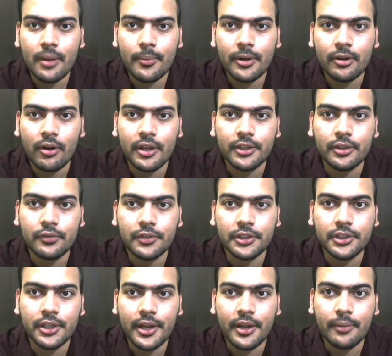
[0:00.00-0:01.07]
Raman College of
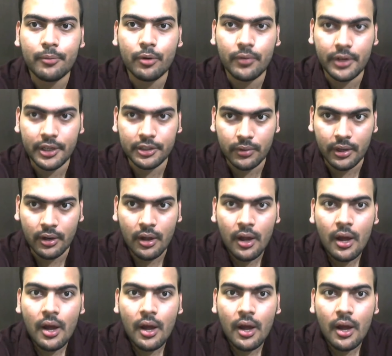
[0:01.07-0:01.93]
Engineering, Bhubaneswar.